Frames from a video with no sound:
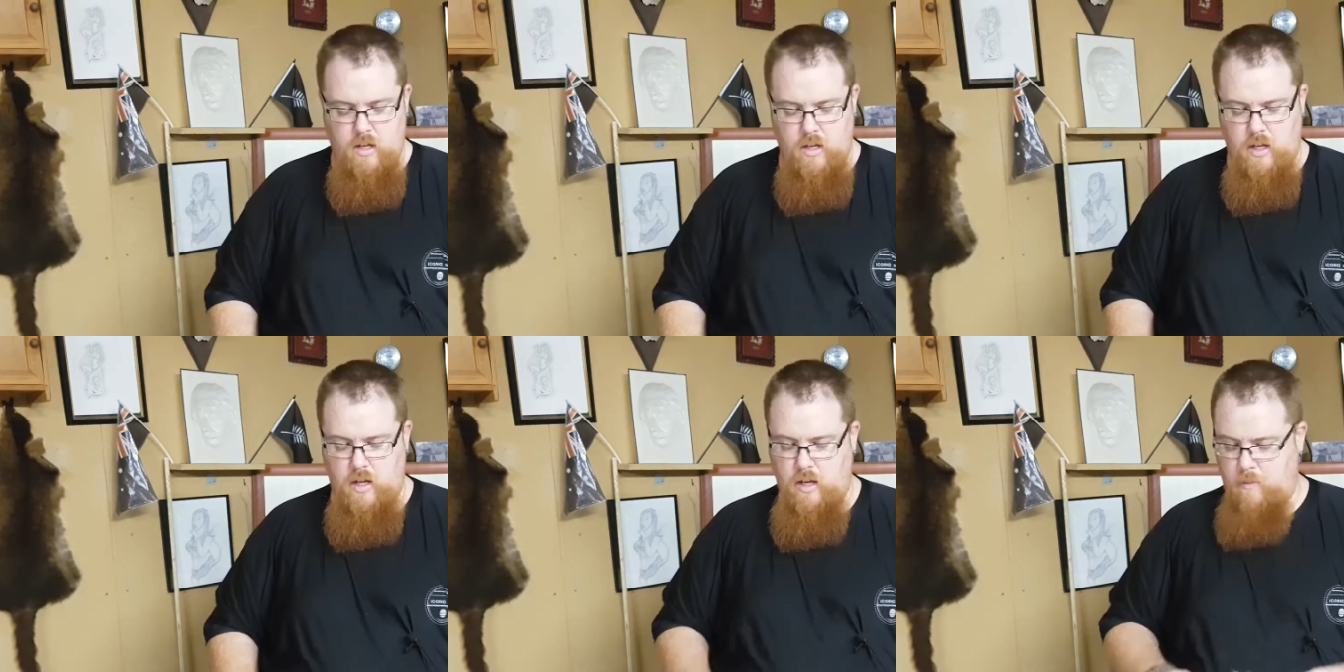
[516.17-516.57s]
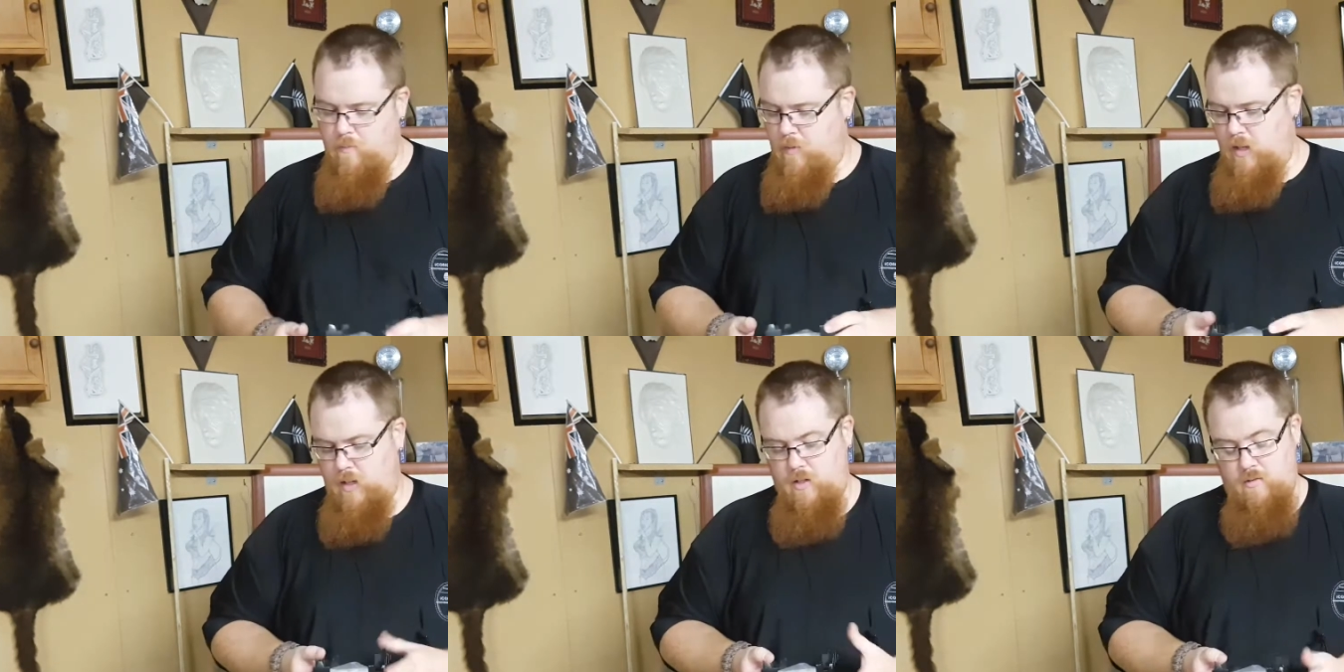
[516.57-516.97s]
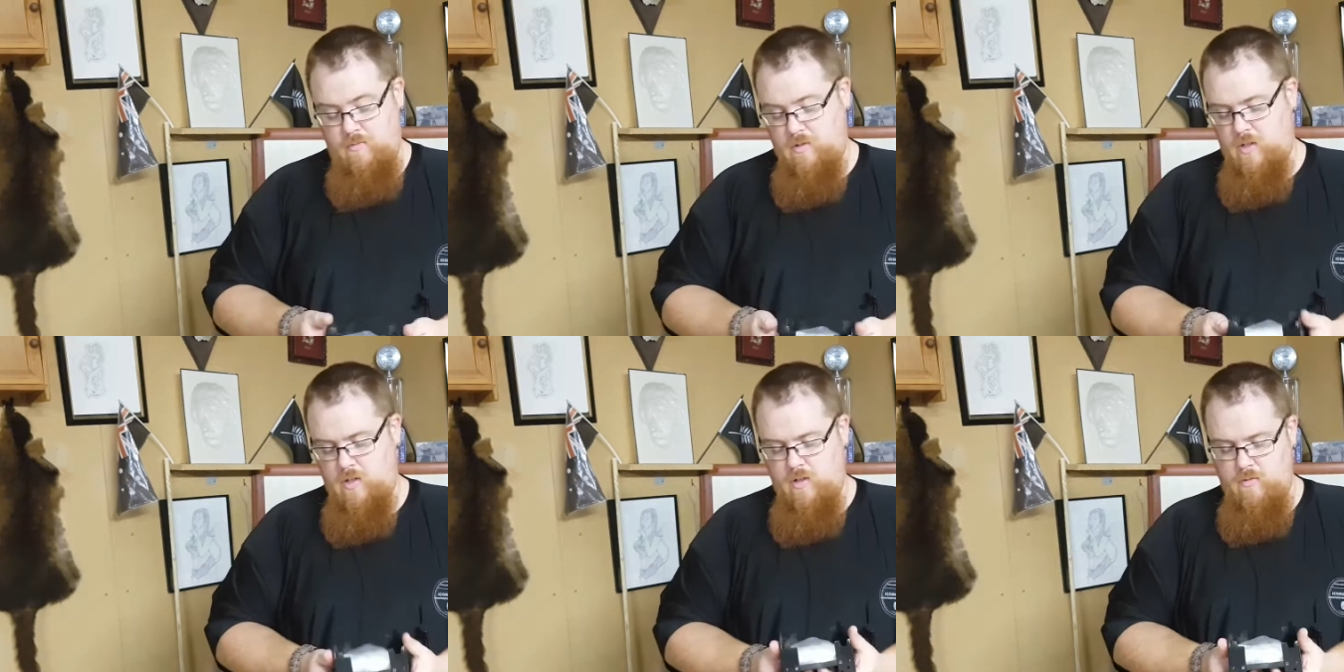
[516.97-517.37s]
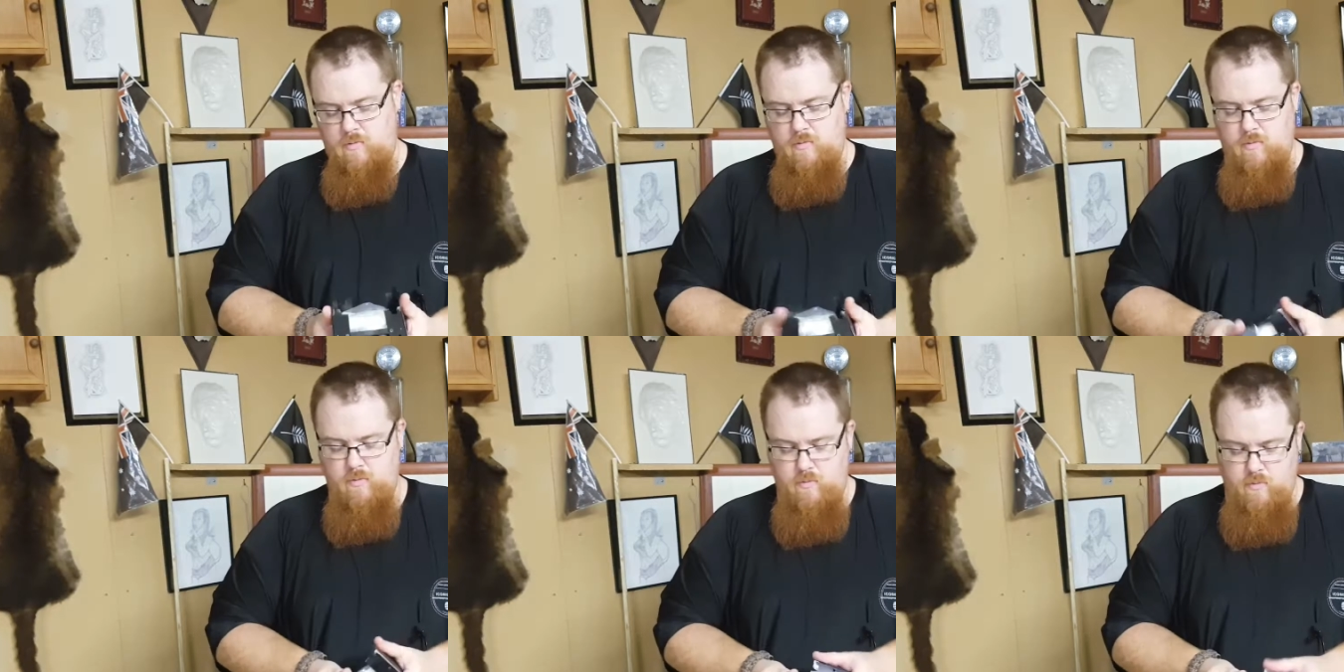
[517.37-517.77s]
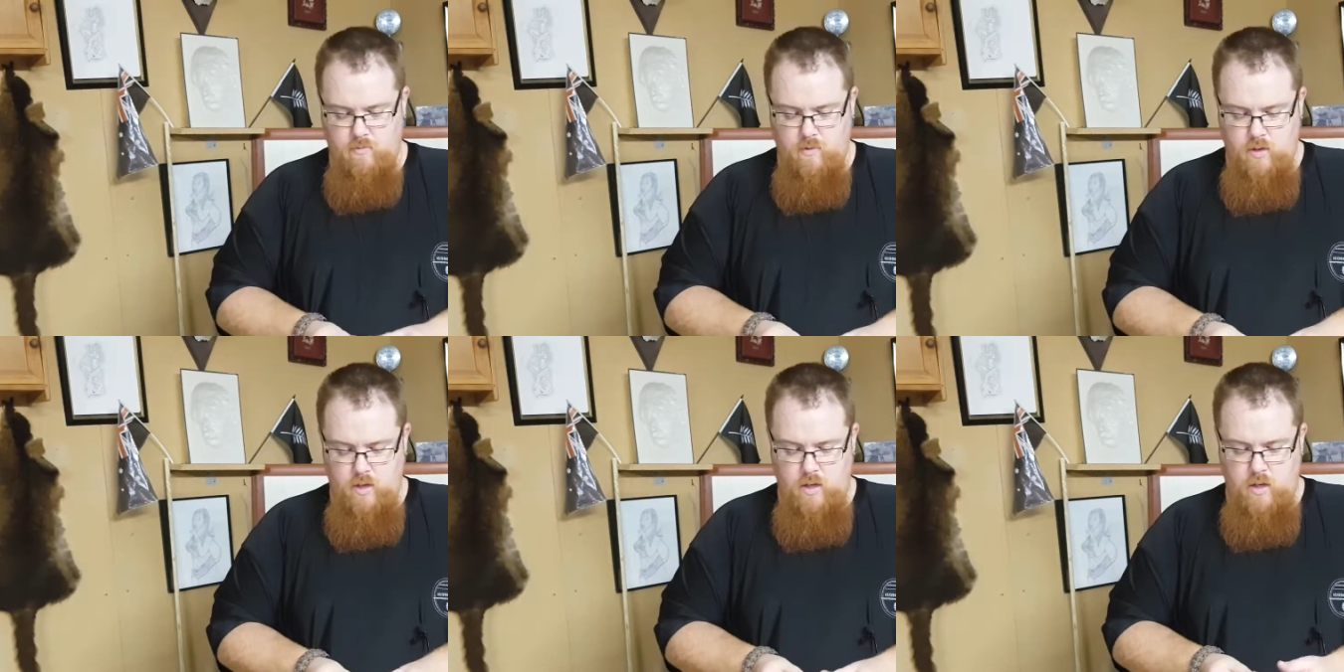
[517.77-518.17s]
um, and it's
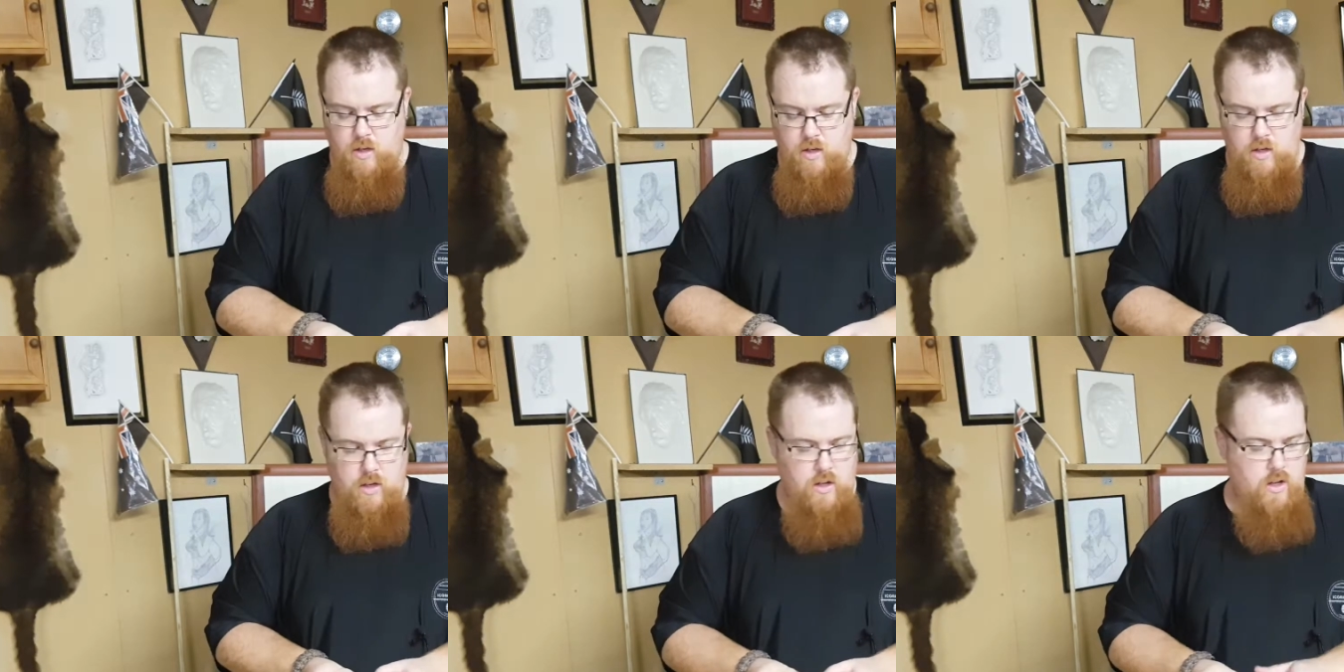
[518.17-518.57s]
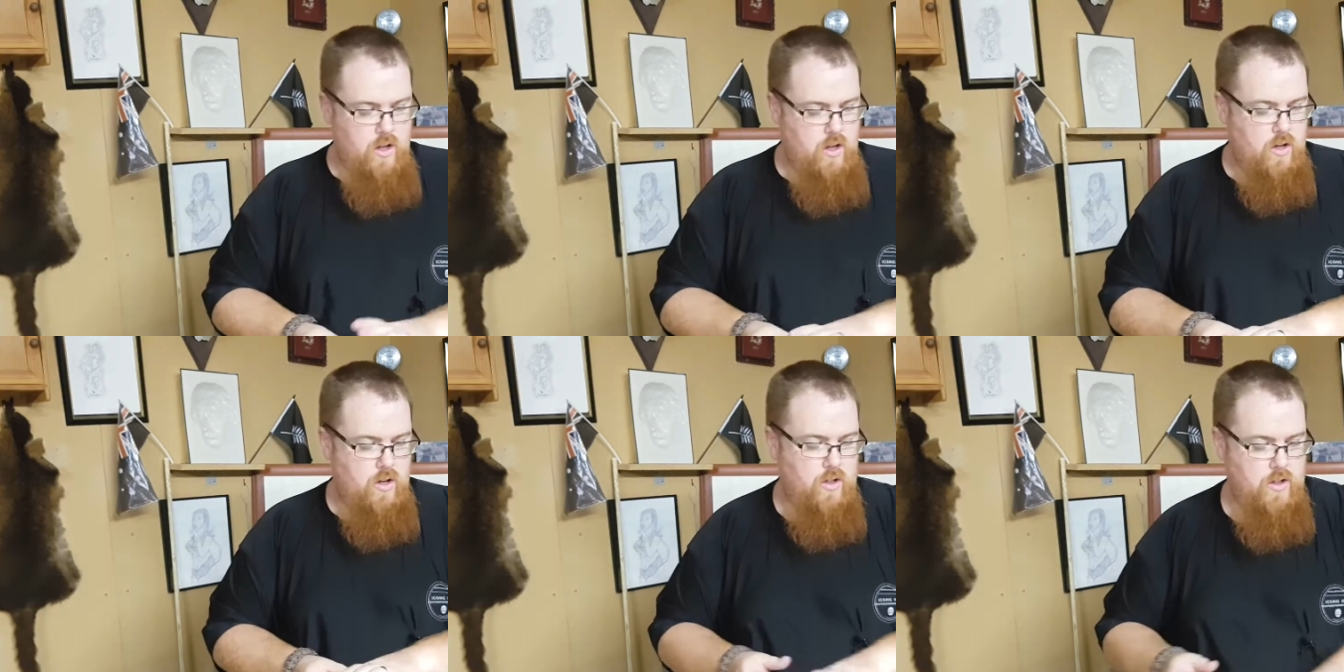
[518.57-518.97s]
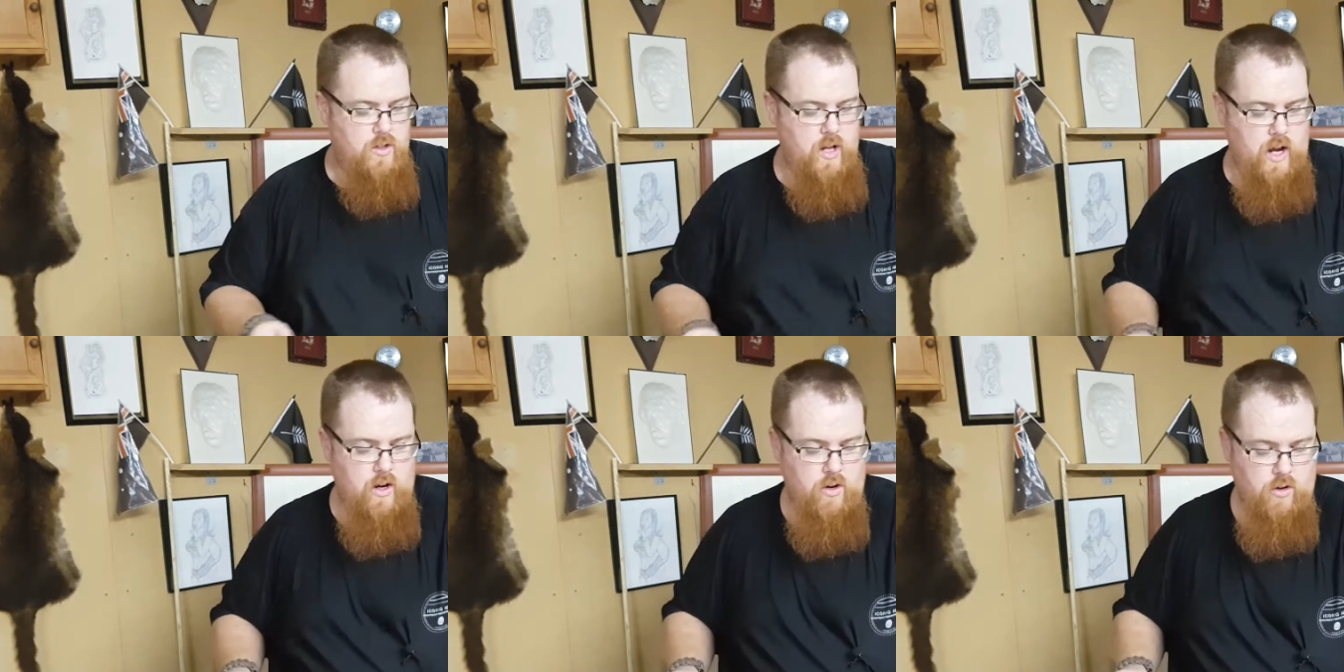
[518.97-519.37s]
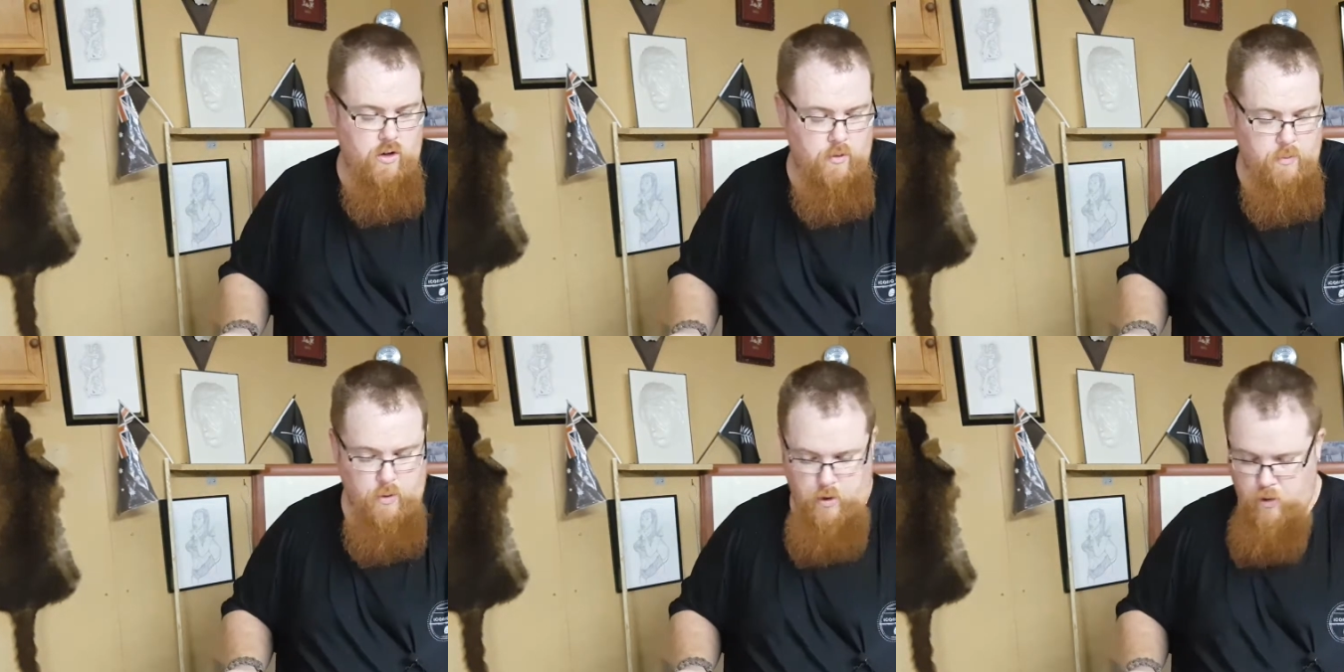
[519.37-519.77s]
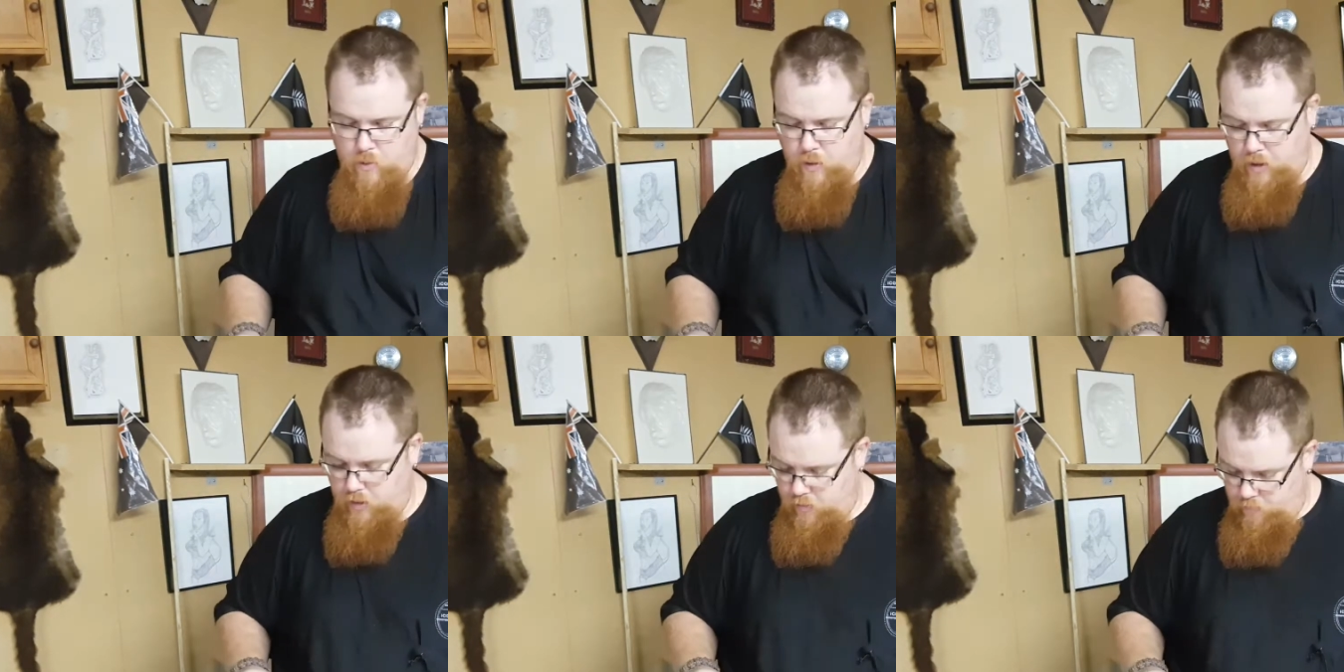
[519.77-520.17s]
going to start cooking pretty
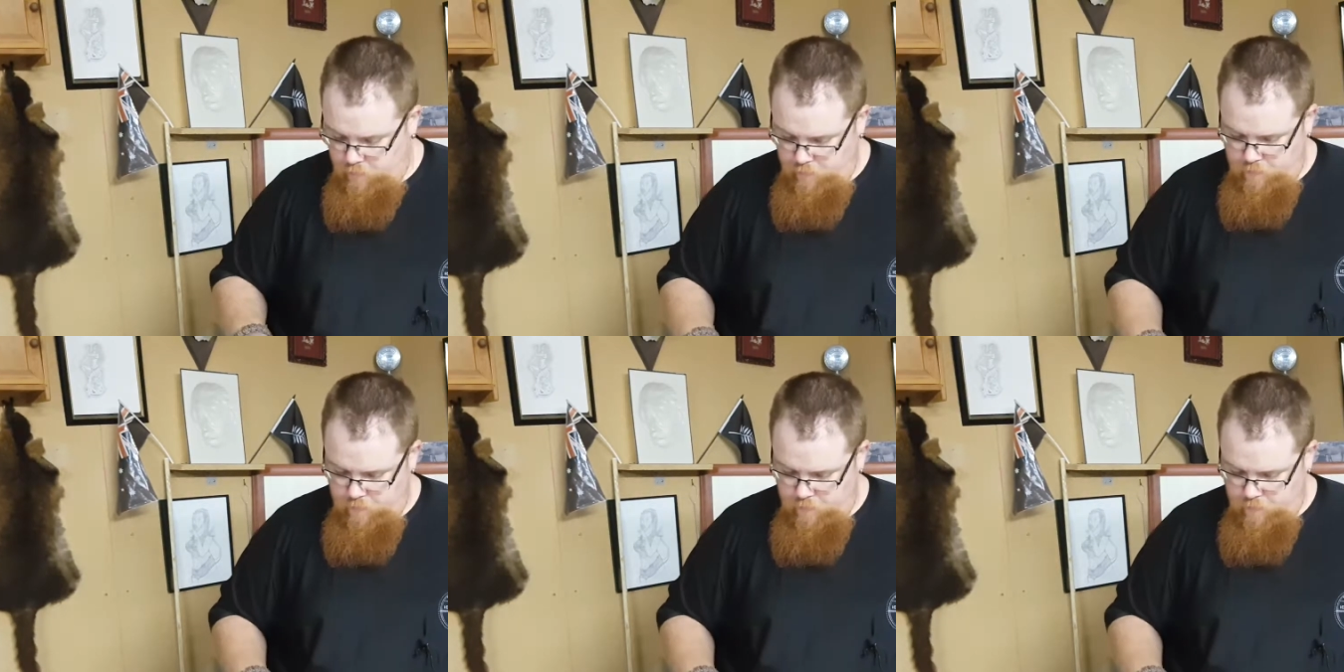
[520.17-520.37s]
quick